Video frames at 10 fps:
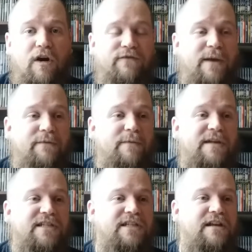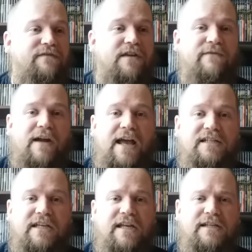if my when my son, if he ever
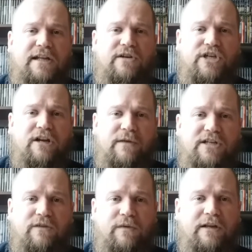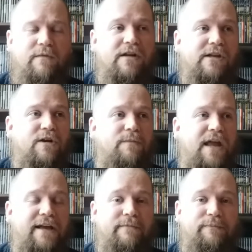has kids, their generation really wanting to go
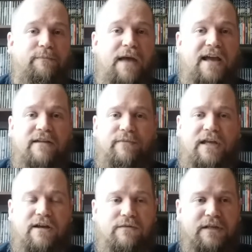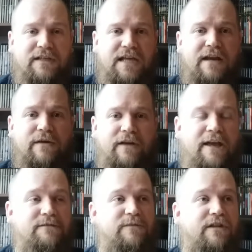back and back and play old Nintendo
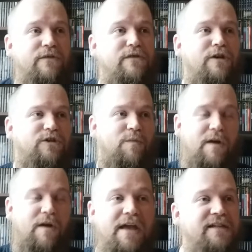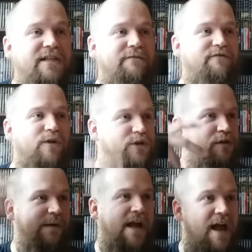games with who knows what
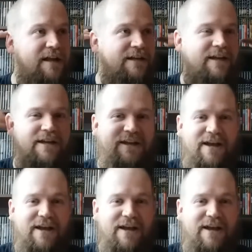virtual reality,